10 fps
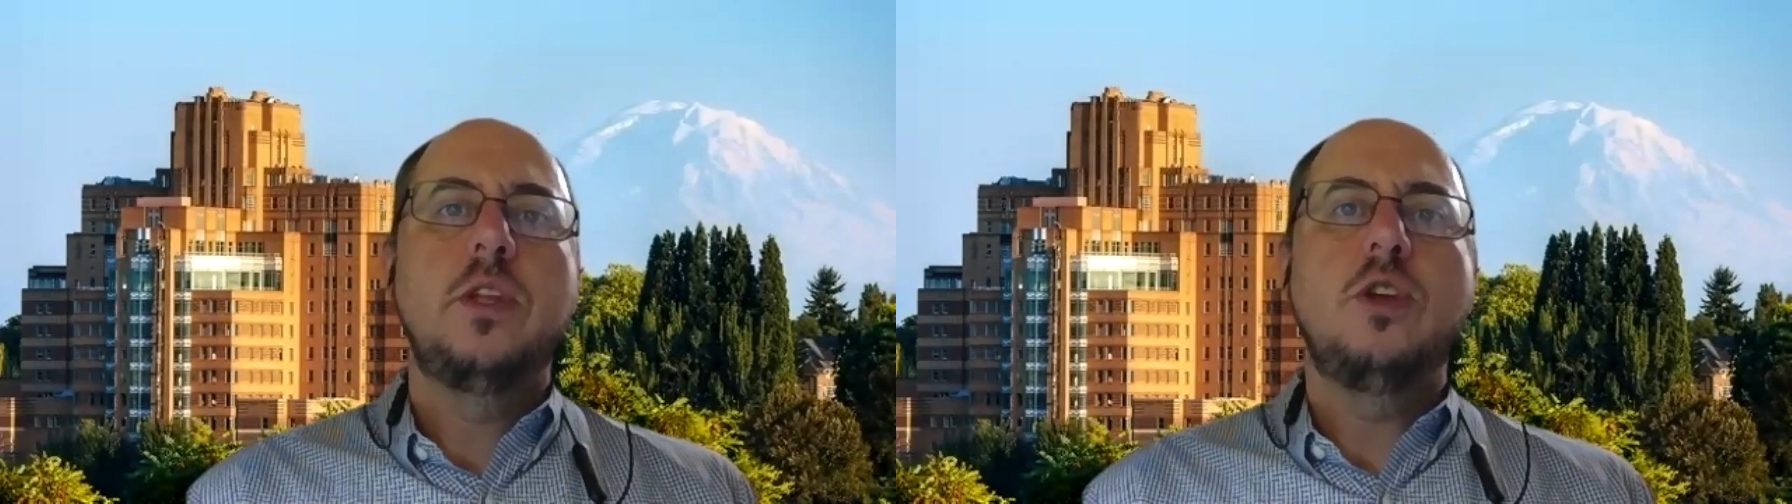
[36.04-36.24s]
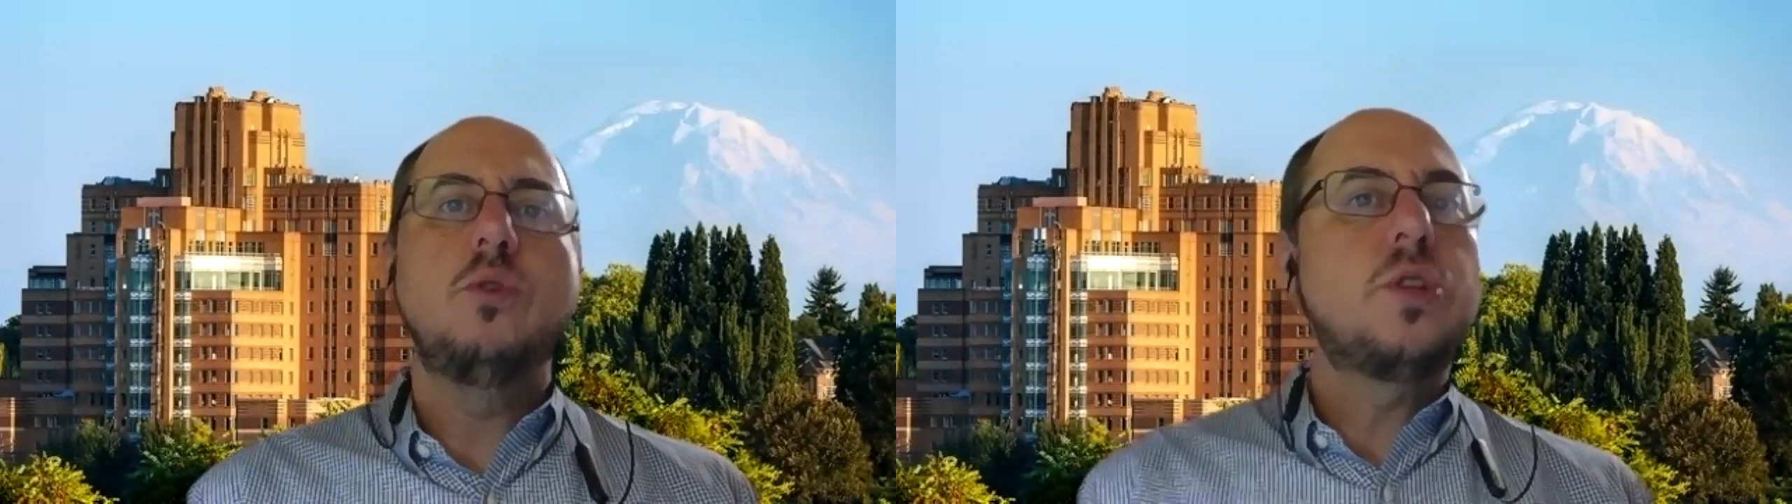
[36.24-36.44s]

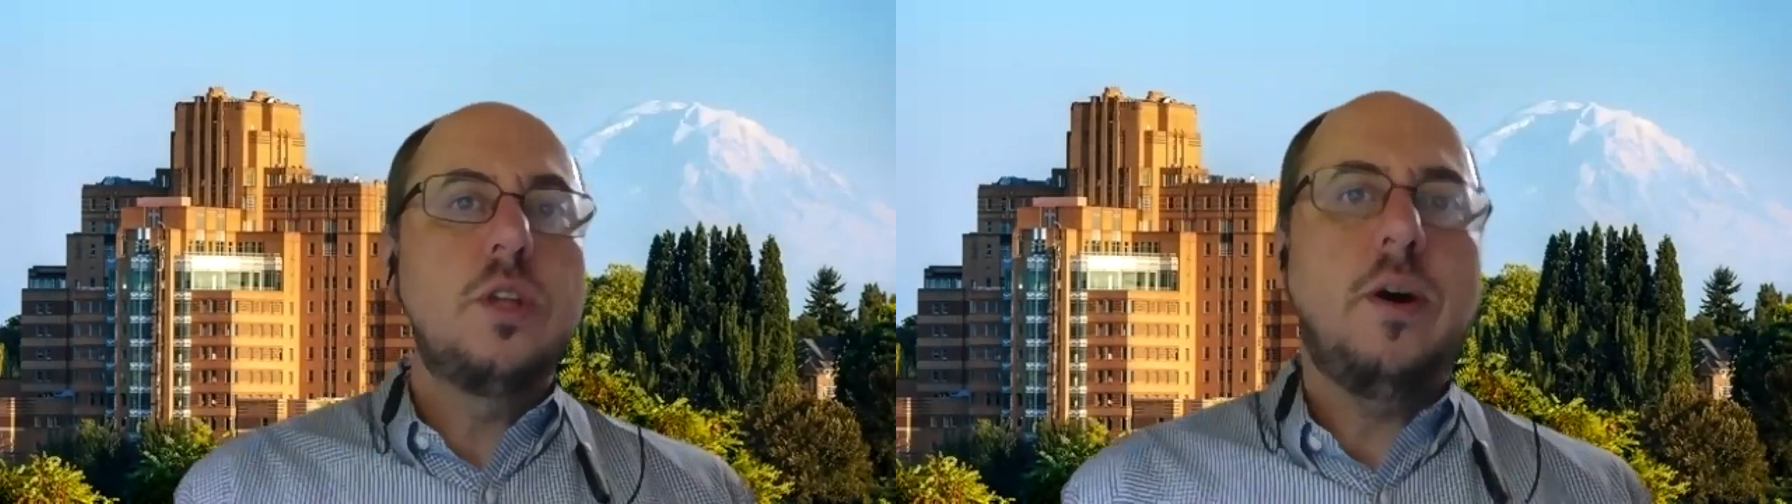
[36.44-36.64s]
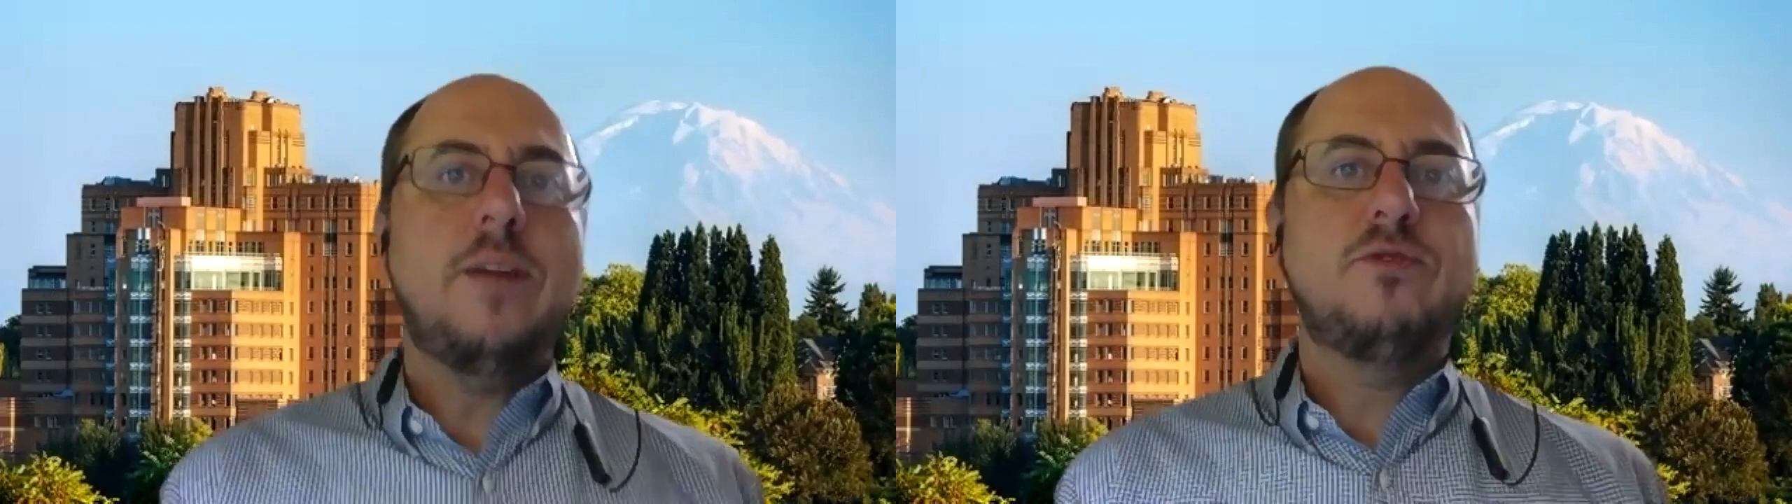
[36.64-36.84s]
you
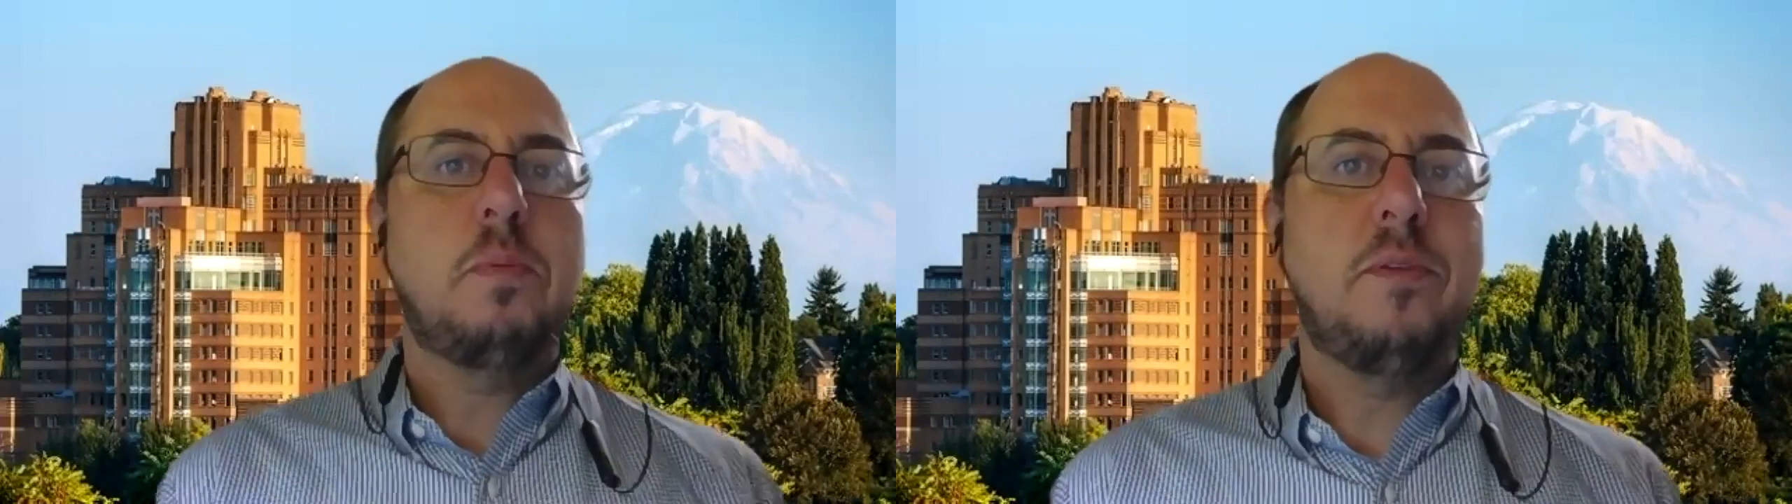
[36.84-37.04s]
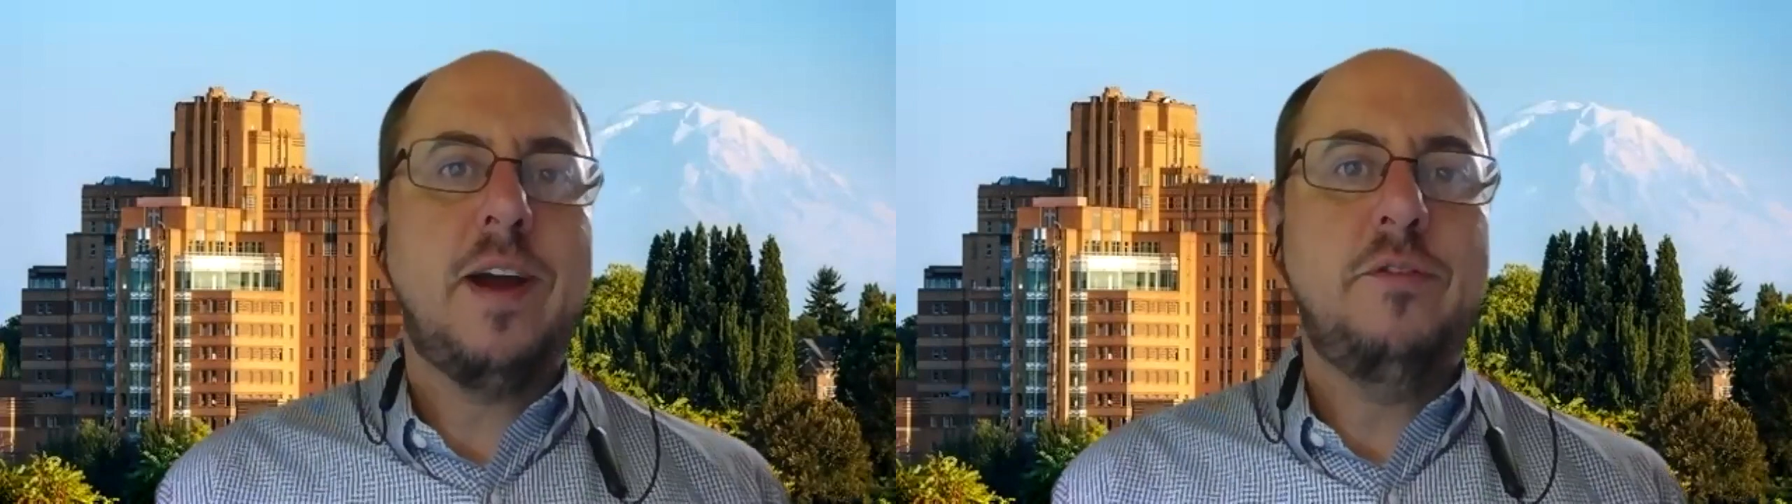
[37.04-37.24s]
still have to
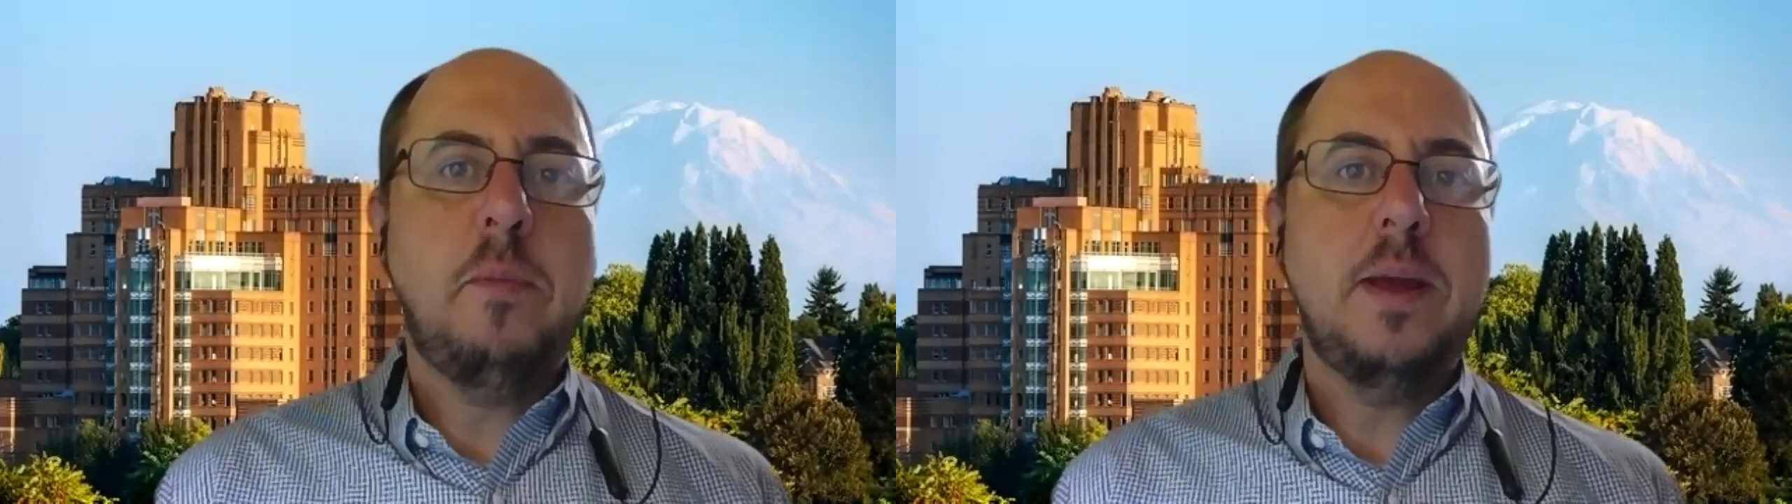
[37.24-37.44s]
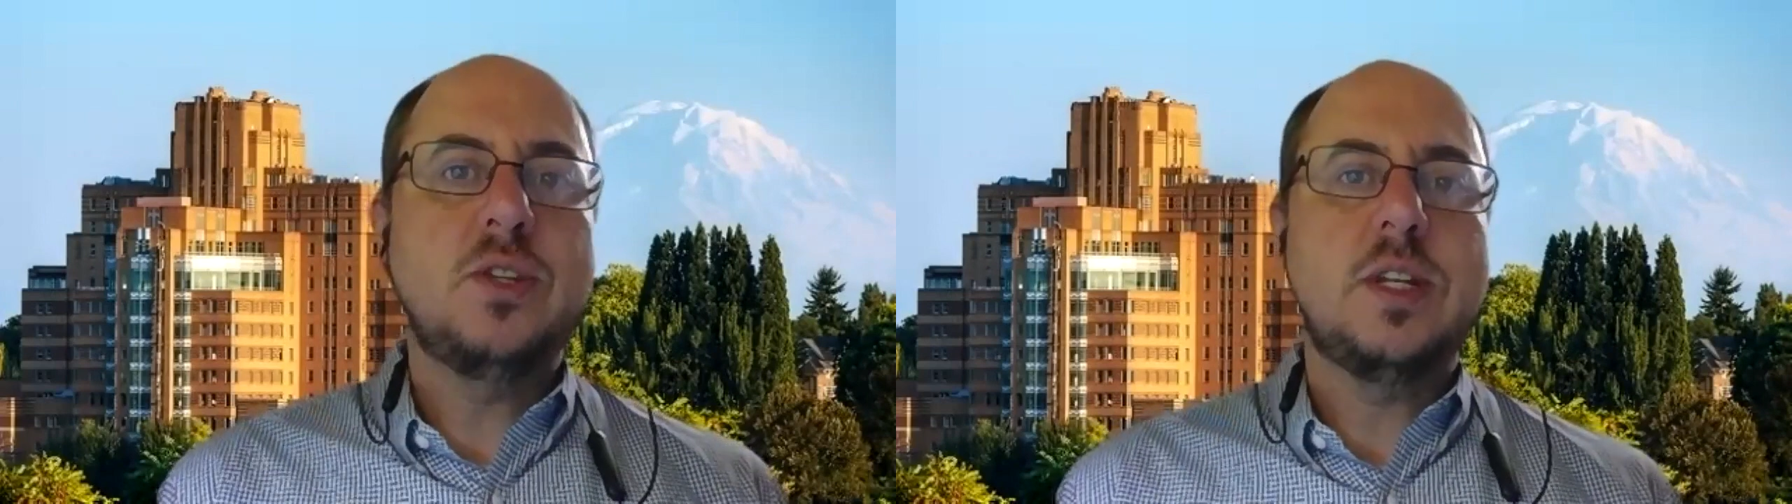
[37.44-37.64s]
provide for
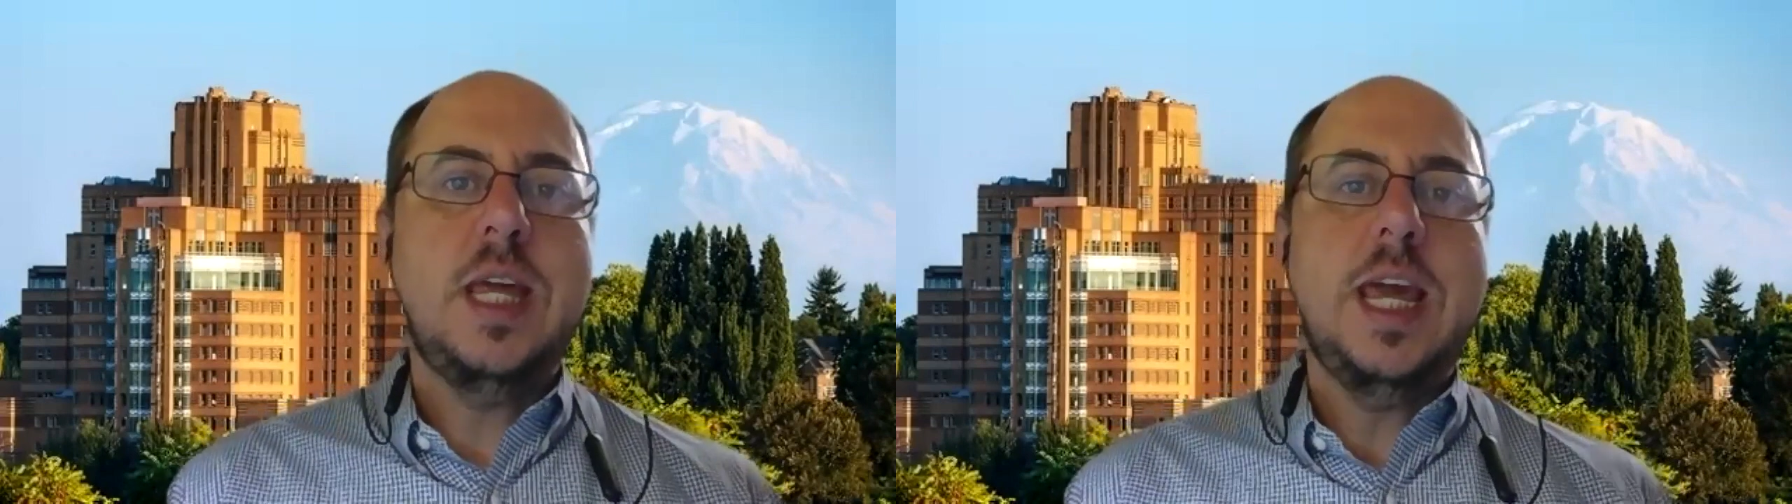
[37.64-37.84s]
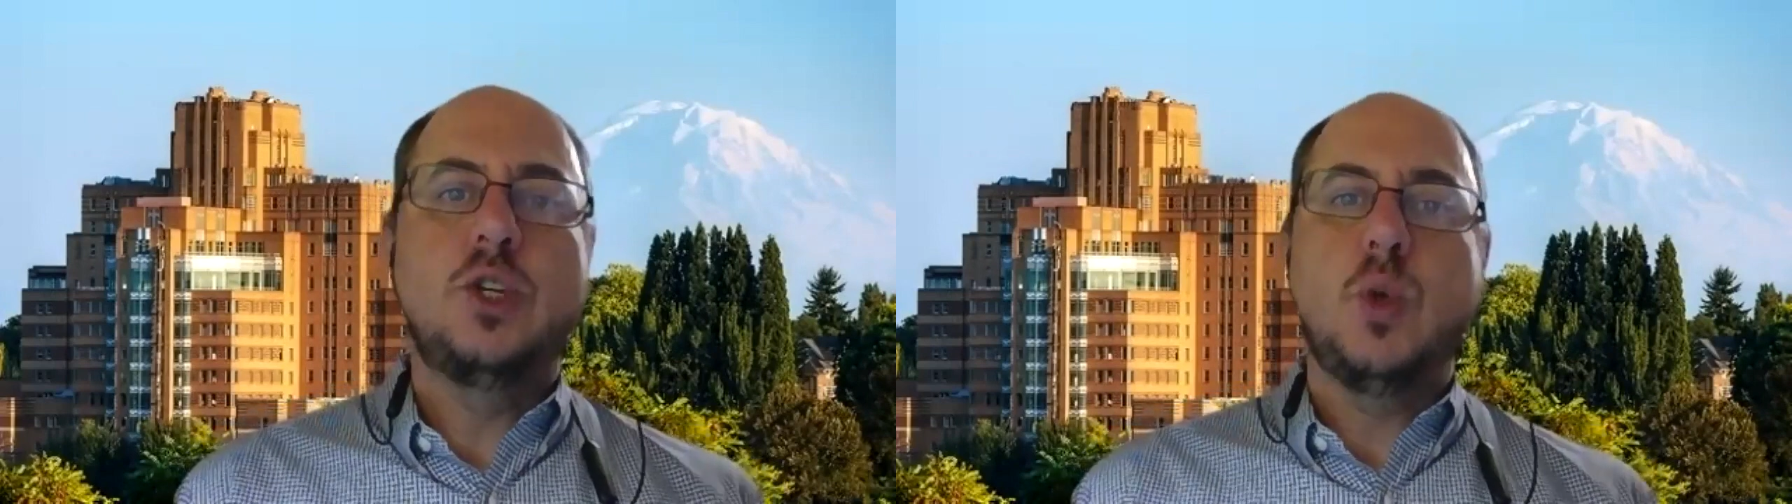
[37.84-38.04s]
basic
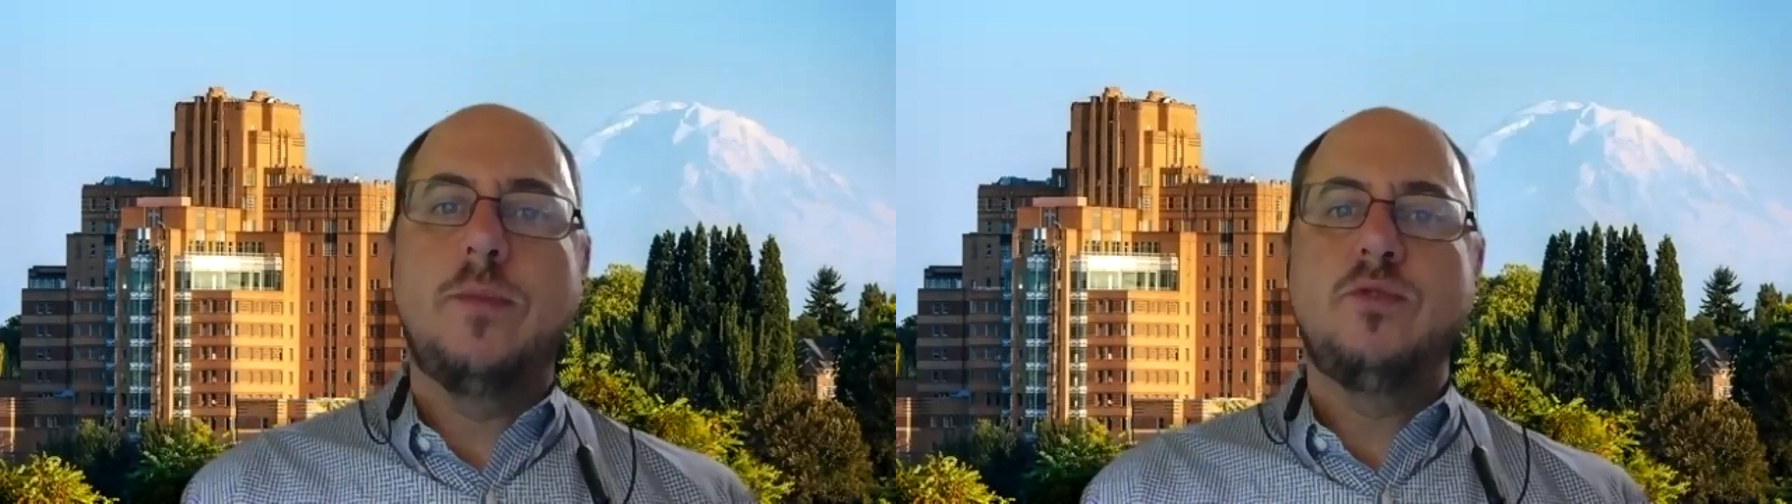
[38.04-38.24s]
needs.